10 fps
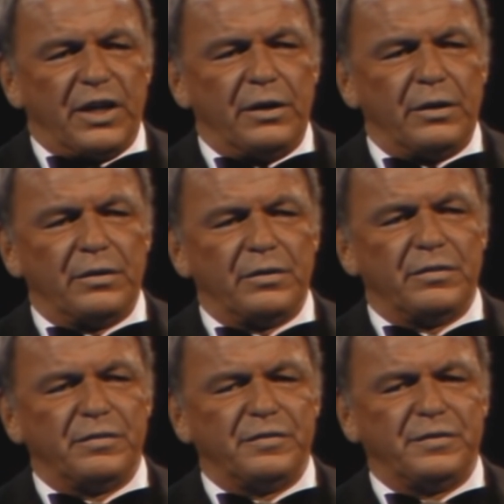their
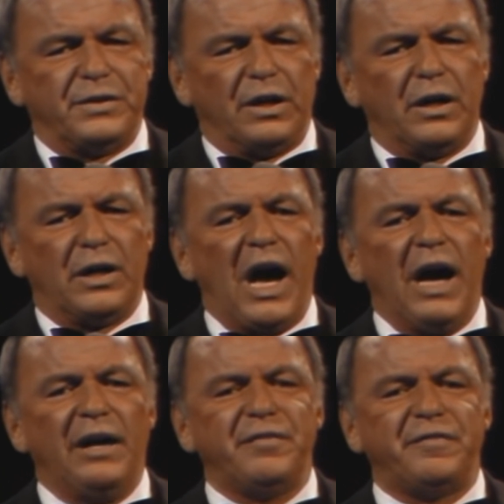phrasing, where they
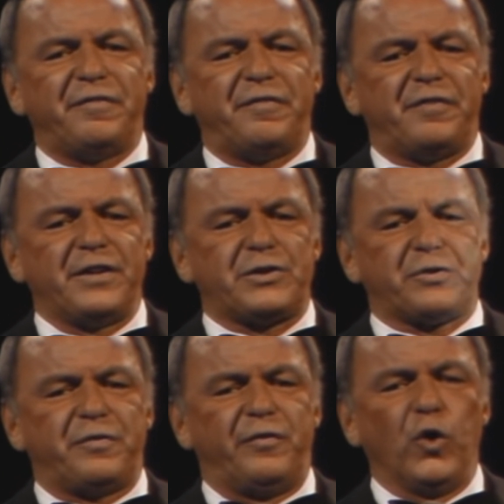put their
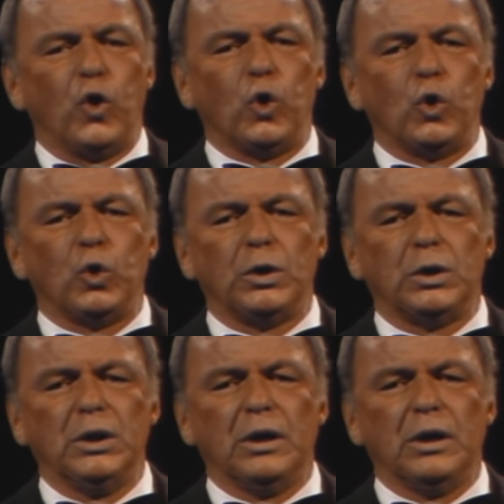emphasis, where they held the